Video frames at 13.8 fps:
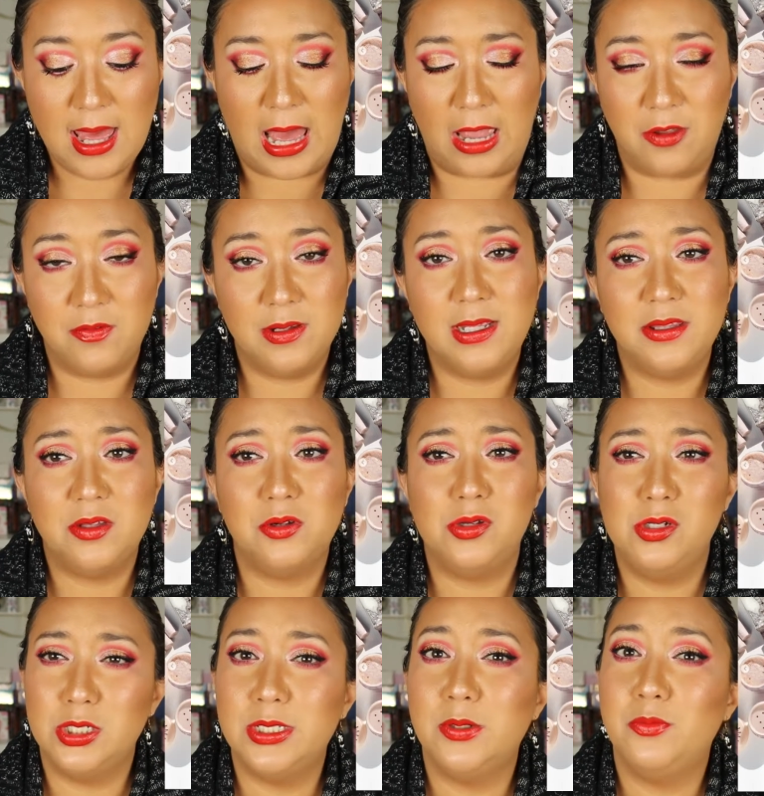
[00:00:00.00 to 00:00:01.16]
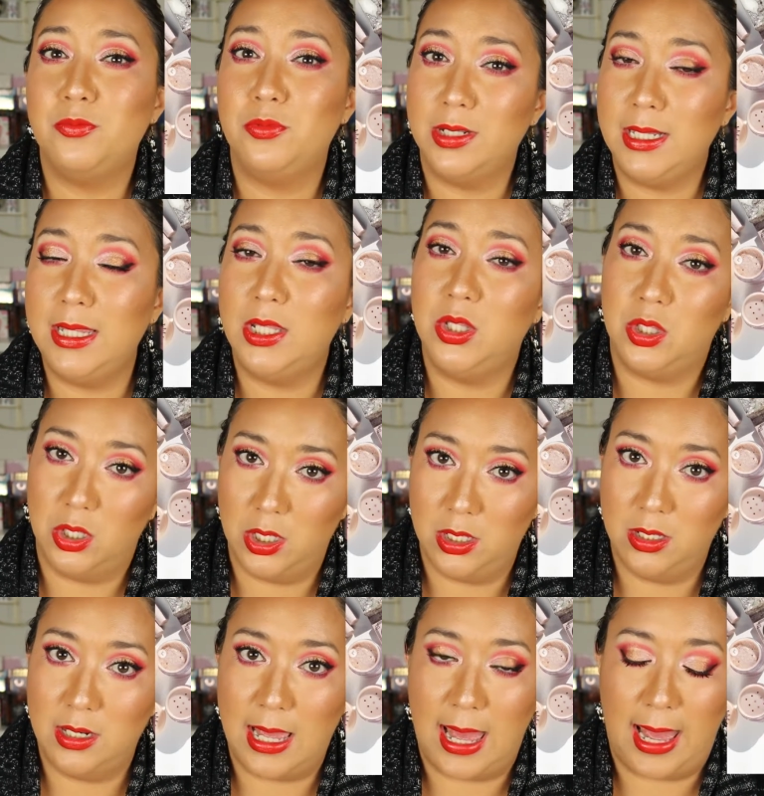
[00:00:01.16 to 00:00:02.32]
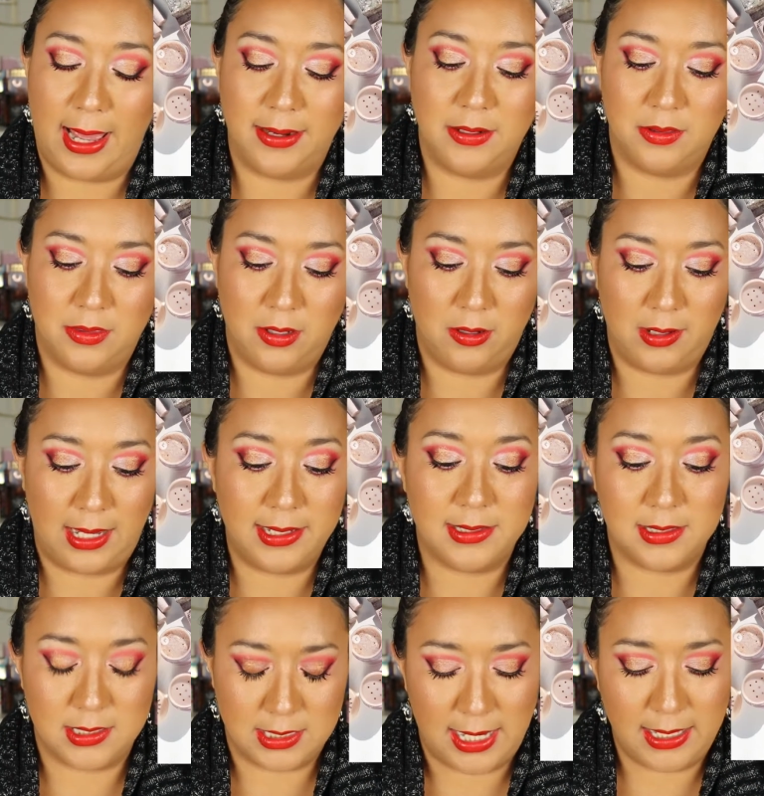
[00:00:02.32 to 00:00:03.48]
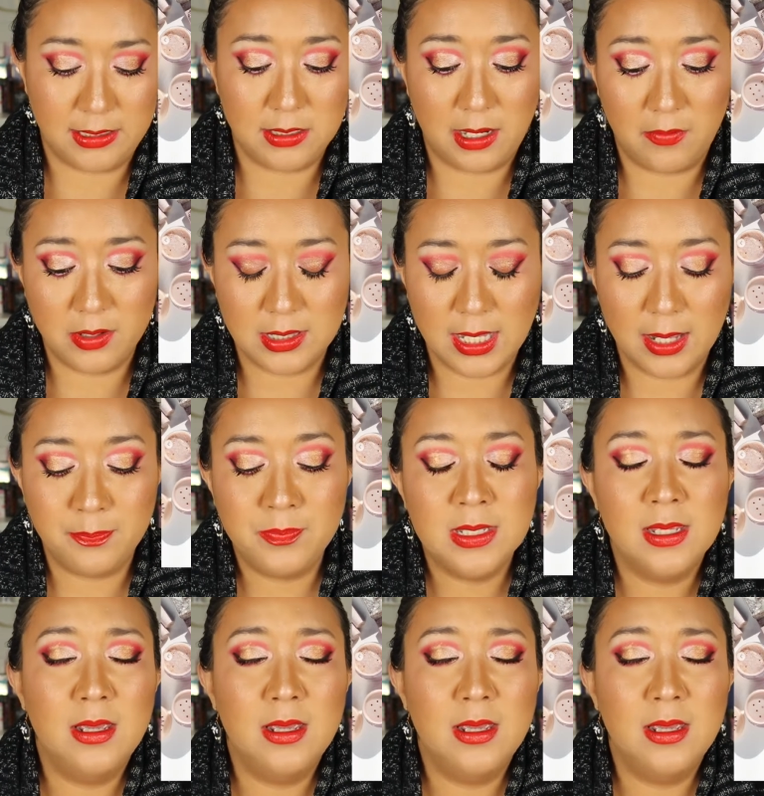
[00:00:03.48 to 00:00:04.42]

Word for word: I feel like they're usually really good at their like designs and everything,